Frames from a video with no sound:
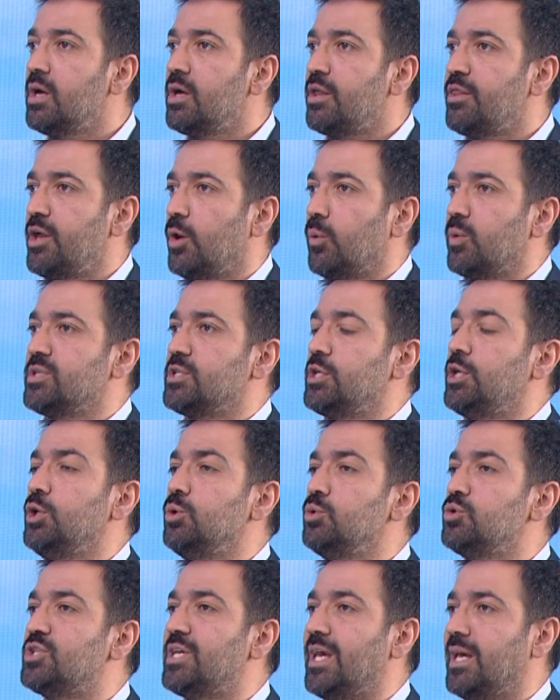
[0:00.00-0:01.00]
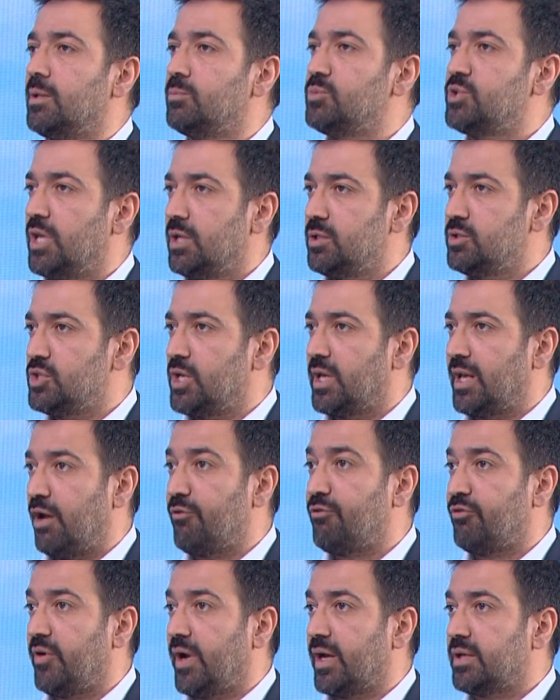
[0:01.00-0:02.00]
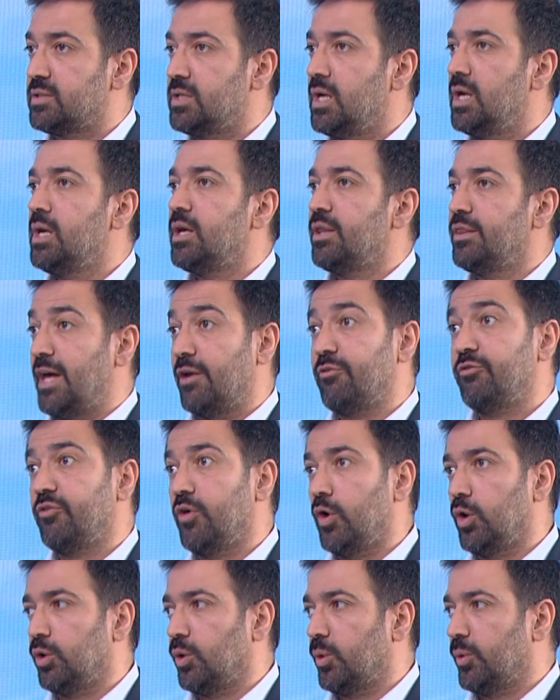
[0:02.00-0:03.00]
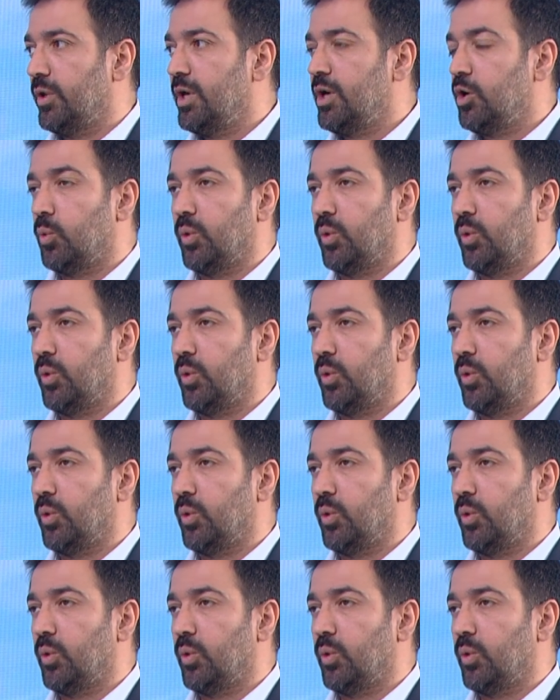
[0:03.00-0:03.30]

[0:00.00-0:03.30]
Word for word: there was a huge game-changing effect that followed.